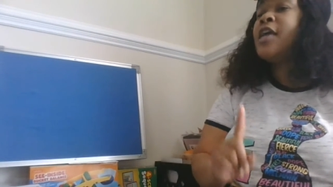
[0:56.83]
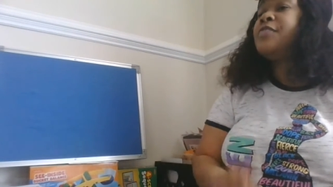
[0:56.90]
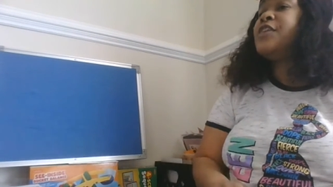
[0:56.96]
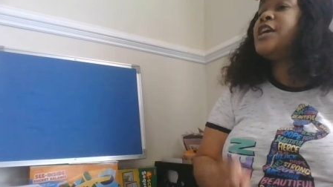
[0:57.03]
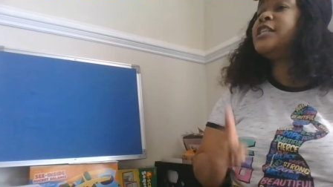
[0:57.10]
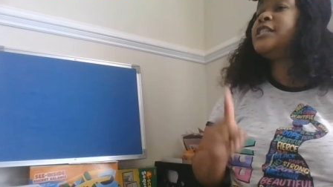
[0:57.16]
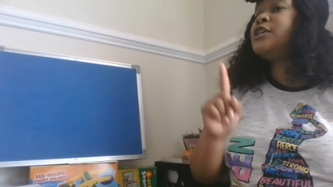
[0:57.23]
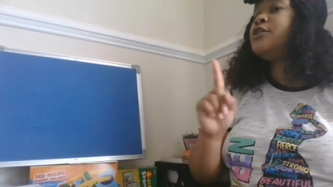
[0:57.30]

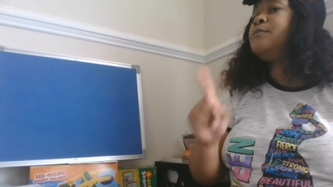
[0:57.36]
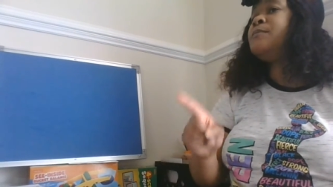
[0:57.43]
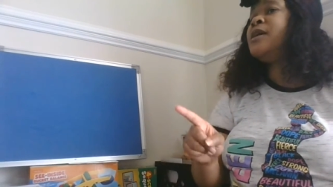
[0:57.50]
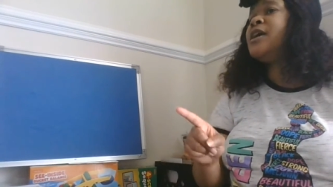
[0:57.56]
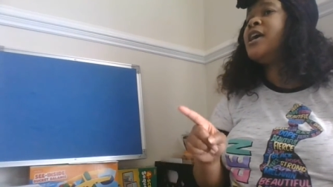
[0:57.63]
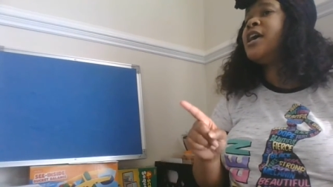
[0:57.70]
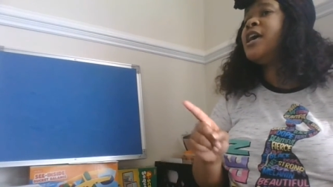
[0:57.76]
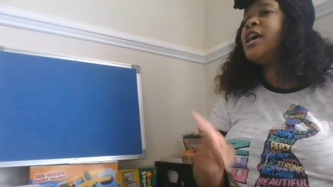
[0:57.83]
There's so
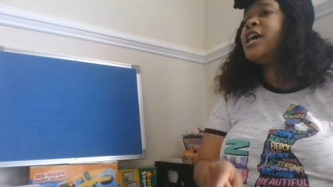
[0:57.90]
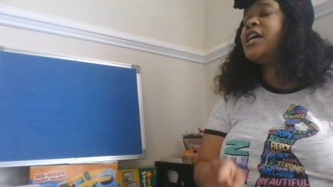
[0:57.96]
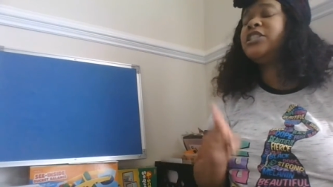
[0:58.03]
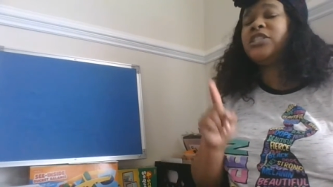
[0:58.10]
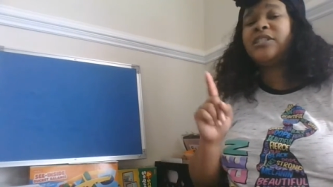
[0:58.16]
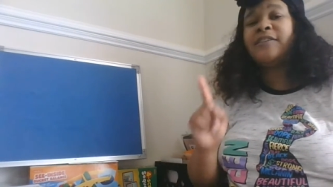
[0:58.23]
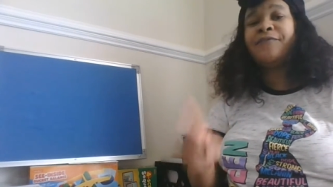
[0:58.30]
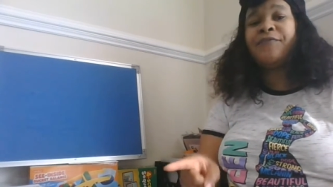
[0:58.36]

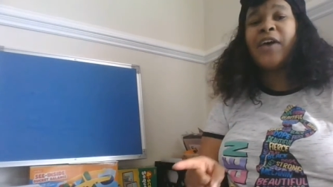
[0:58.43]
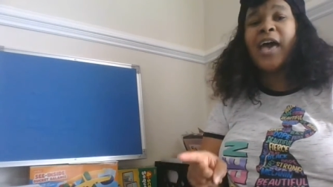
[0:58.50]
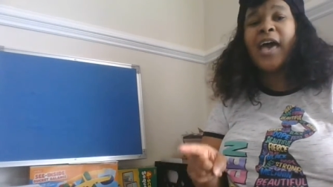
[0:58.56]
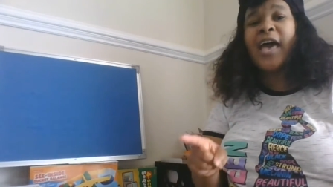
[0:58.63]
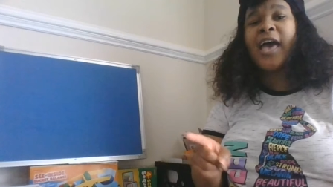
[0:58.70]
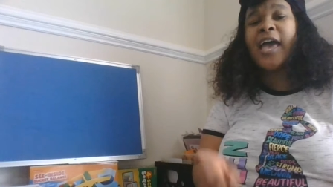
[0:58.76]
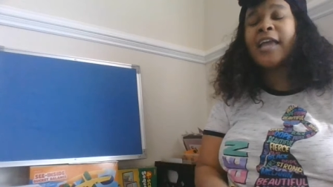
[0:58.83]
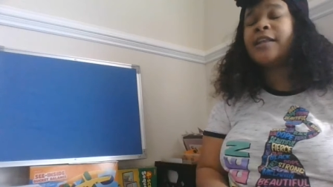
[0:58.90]
much to
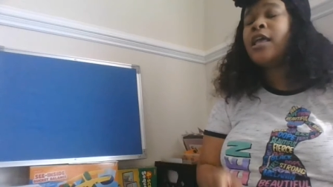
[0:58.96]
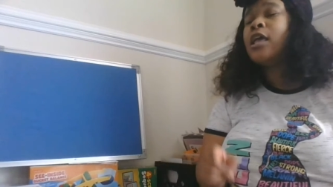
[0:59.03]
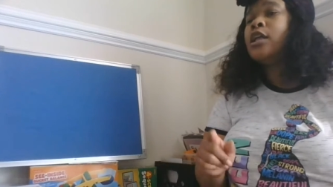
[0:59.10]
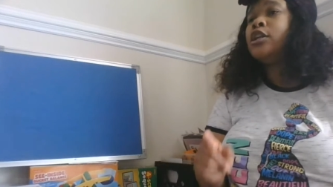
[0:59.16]
find.